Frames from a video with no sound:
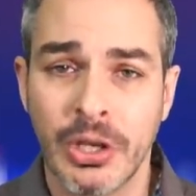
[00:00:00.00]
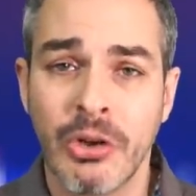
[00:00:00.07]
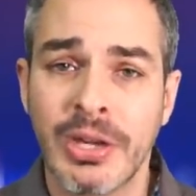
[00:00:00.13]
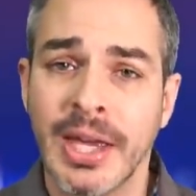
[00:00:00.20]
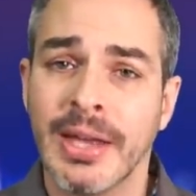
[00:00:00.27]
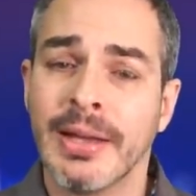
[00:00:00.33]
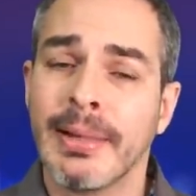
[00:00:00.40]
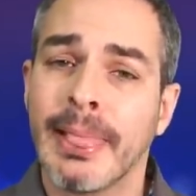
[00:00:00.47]

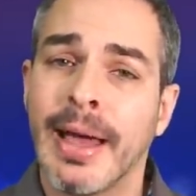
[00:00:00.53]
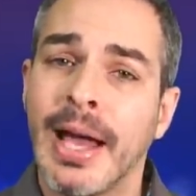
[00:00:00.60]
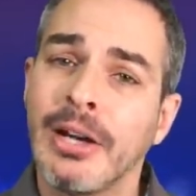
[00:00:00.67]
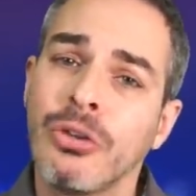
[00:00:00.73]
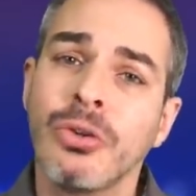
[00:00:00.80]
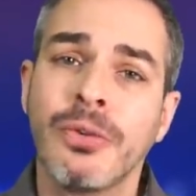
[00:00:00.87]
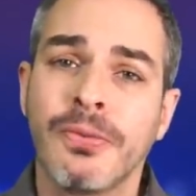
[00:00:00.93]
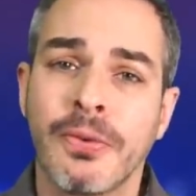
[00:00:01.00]
Okay, I
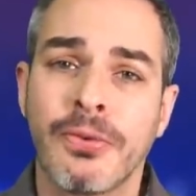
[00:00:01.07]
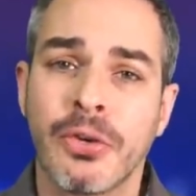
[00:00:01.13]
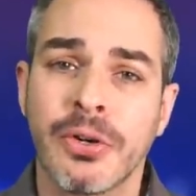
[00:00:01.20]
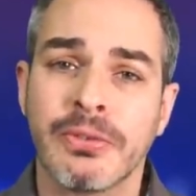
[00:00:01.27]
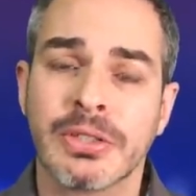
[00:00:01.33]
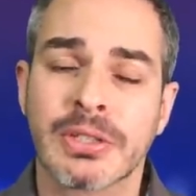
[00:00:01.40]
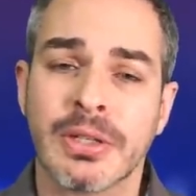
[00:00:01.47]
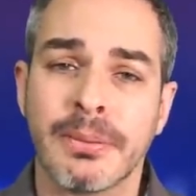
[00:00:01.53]
don't know if you've heard of
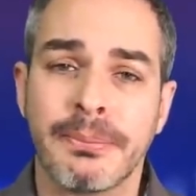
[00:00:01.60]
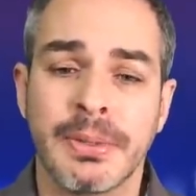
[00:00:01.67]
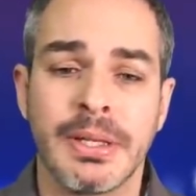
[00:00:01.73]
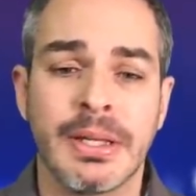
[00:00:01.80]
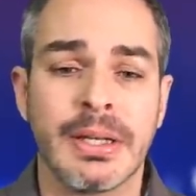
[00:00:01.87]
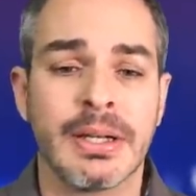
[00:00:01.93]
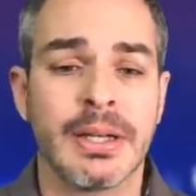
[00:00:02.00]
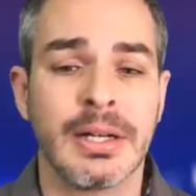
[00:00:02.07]
this
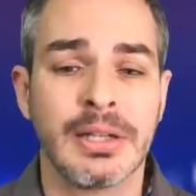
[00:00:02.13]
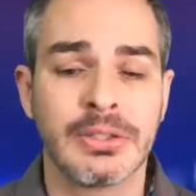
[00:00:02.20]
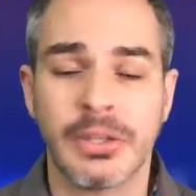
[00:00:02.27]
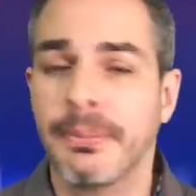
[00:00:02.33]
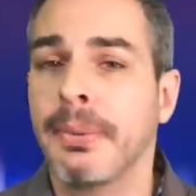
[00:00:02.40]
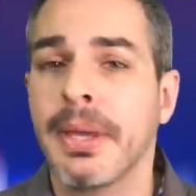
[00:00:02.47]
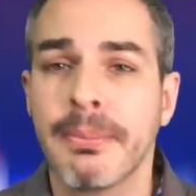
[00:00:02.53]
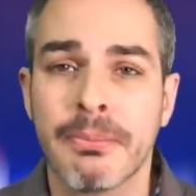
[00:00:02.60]
company,
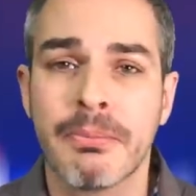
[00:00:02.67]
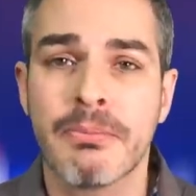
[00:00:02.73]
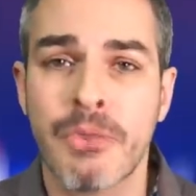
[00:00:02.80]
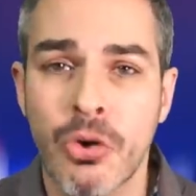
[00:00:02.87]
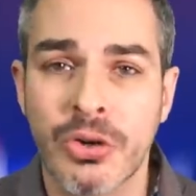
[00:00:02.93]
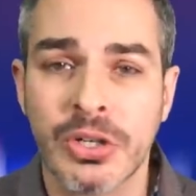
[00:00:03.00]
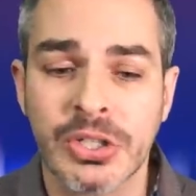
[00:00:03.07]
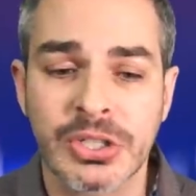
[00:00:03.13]
Xpeng
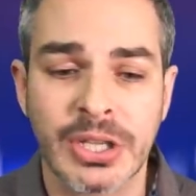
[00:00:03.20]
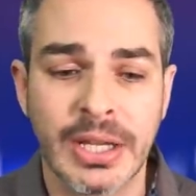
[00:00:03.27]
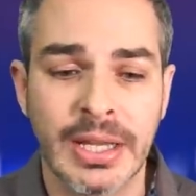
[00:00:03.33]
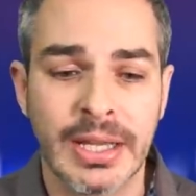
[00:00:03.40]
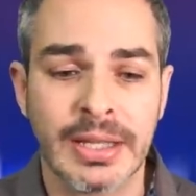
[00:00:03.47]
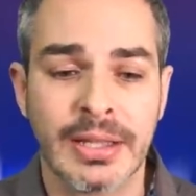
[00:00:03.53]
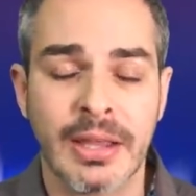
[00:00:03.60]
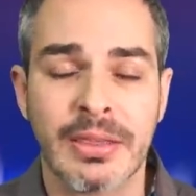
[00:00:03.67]
Motors,
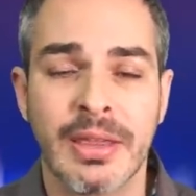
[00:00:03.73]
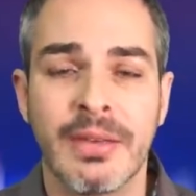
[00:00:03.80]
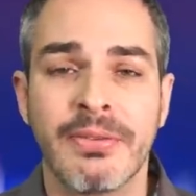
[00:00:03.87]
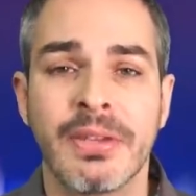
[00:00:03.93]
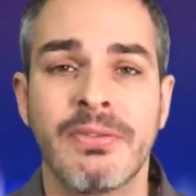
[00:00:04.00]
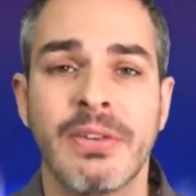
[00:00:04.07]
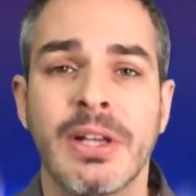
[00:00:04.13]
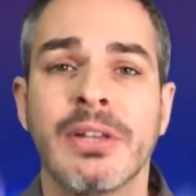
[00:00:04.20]
and they've
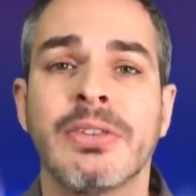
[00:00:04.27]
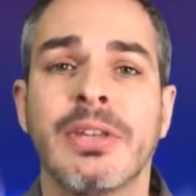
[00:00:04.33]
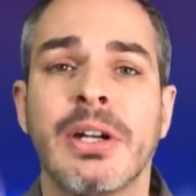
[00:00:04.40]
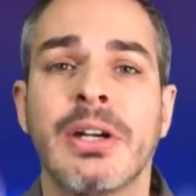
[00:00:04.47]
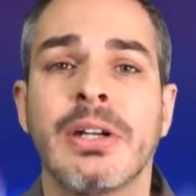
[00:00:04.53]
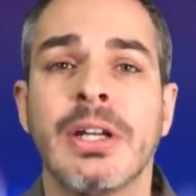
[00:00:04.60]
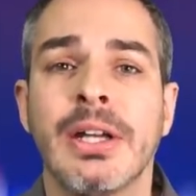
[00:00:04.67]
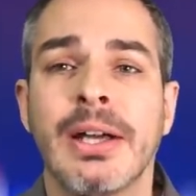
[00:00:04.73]
unveiled
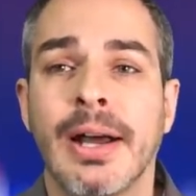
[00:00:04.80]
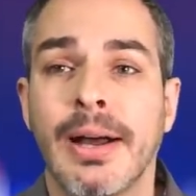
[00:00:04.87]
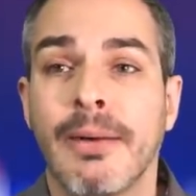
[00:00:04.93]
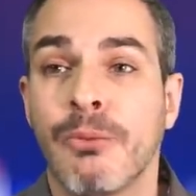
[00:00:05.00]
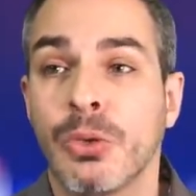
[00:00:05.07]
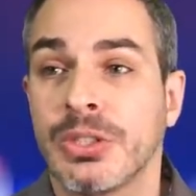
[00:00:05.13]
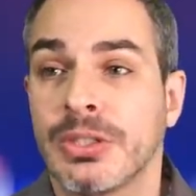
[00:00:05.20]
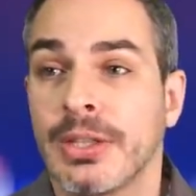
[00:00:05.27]
their
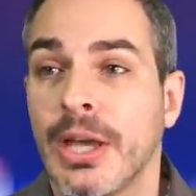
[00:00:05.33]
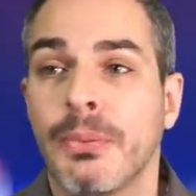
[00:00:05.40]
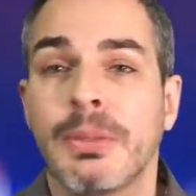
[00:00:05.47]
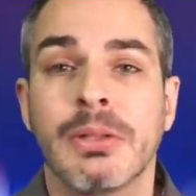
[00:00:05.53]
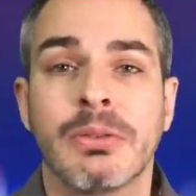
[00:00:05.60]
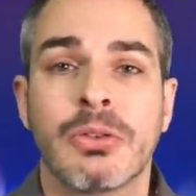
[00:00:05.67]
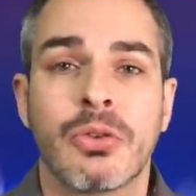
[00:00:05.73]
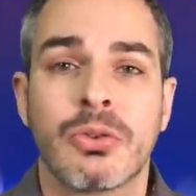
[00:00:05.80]
what's now
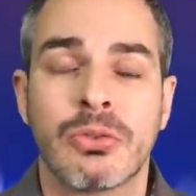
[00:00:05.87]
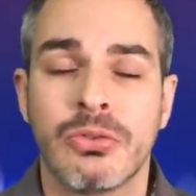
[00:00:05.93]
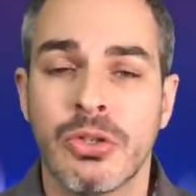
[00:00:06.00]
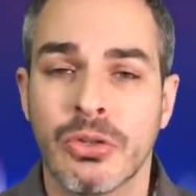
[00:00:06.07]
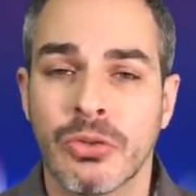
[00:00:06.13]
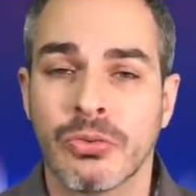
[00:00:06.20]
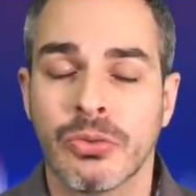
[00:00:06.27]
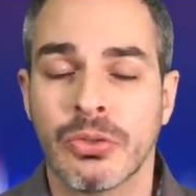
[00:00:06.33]
been, you
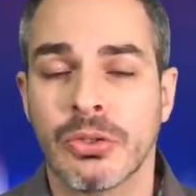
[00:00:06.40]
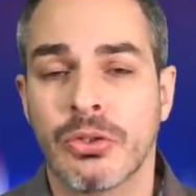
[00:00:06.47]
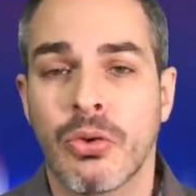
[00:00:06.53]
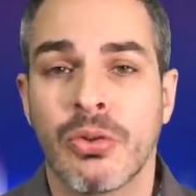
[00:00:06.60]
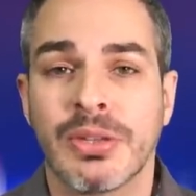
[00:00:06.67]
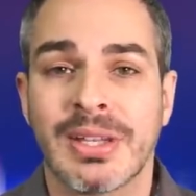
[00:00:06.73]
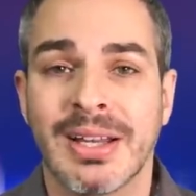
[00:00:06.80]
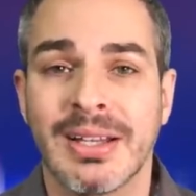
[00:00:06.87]
know,
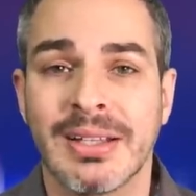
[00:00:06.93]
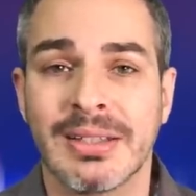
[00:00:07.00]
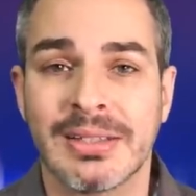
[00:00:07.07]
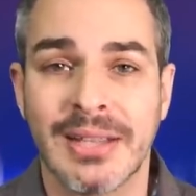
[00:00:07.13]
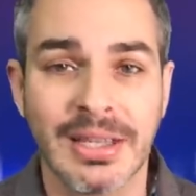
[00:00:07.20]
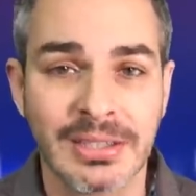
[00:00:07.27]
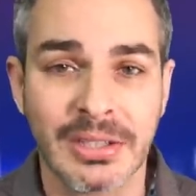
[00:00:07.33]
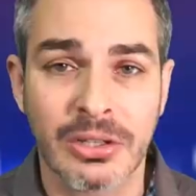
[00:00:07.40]
called
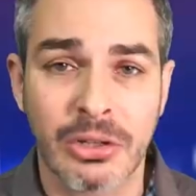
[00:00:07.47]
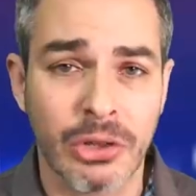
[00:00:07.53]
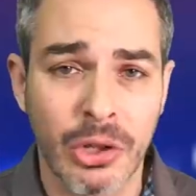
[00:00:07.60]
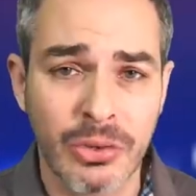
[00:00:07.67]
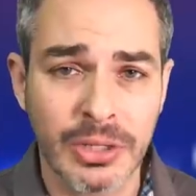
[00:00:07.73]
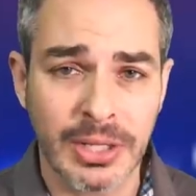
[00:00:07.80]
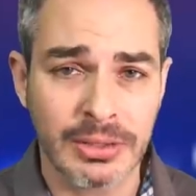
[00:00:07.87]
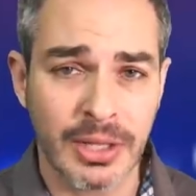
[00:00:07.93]
Tesla
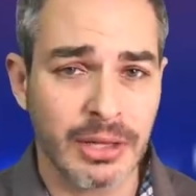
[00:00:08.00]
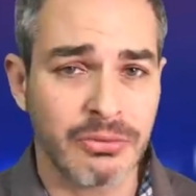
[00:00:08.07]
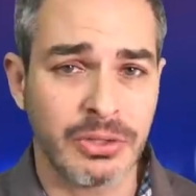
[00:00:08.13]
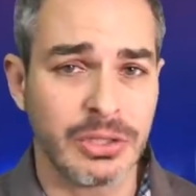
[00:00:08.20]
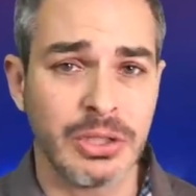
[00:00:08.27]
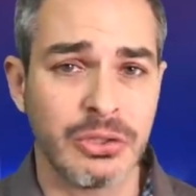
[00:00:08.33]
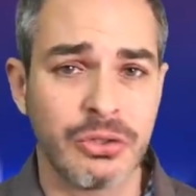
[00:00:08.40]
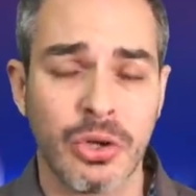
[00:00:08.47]
clone, and they
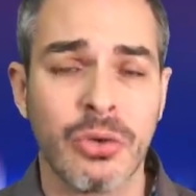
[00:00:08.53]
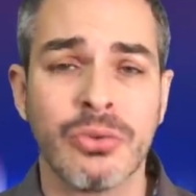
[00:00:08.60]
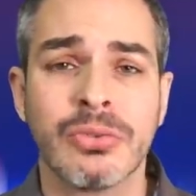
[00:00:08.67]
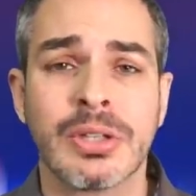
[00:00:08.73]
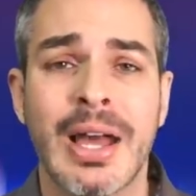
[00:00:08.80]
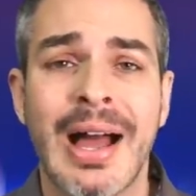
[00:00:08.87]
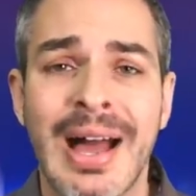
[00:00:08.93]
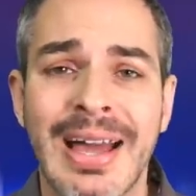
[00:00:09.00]
really don't
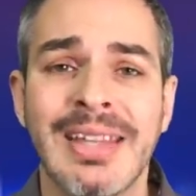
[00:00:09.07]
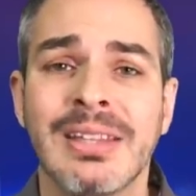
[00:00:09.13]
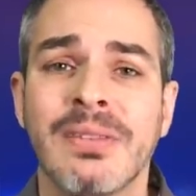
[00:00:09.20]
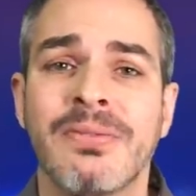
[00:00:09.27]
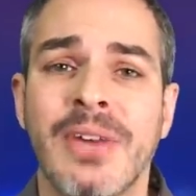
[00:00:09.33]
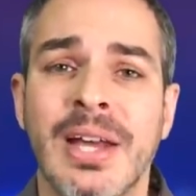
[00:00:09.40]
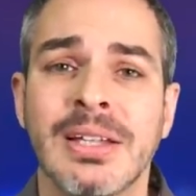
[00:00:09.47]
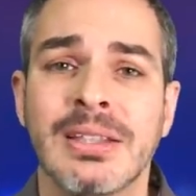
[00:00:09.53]
hide the
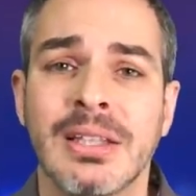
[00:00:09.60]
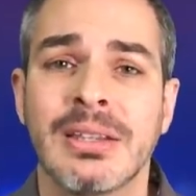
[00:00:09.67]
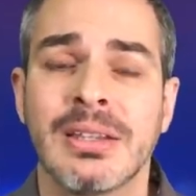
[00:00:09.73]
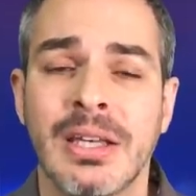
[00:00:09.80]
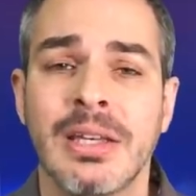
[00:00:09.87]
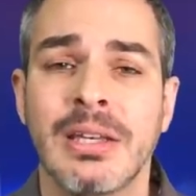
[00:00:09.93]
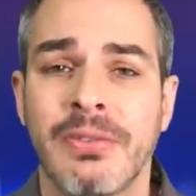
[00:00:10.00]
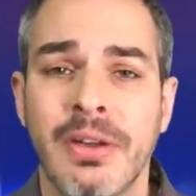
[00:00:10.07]
fact that
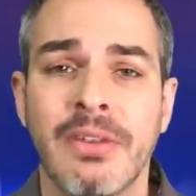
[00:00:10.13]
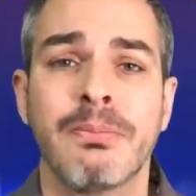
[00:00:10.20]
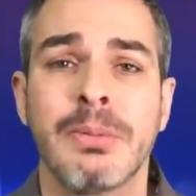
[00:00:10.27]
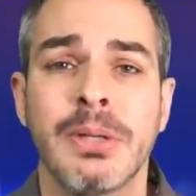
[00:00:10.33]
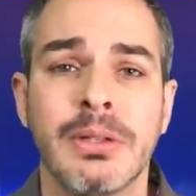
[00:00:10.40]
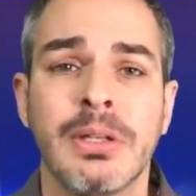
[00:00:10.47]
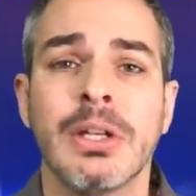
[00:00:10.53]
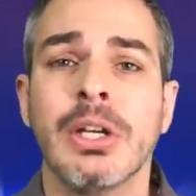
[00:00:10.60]
they have
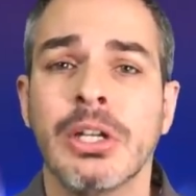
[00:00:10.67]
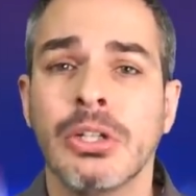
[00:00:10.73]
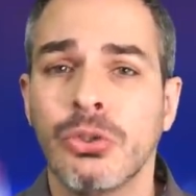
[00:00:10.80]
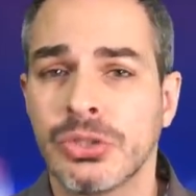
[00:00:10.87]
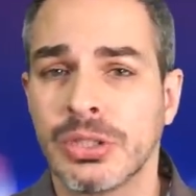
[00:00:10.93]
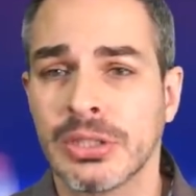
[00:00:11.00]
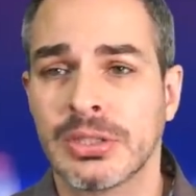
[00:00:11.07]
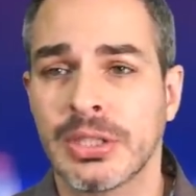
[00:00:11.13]
been
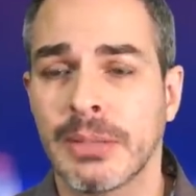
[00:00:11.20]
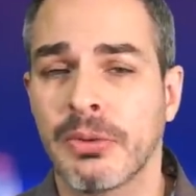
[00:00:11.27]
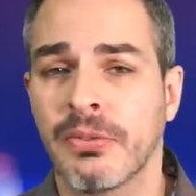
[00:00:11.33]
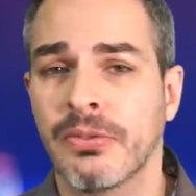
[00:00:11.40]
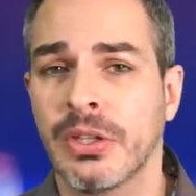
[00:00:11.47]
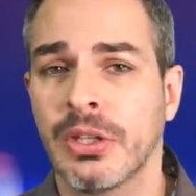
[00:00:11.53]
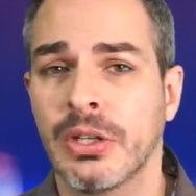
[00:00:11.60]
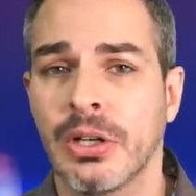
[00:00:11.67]
using some of
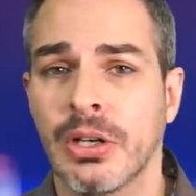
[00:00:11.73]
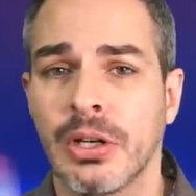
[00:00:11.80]
the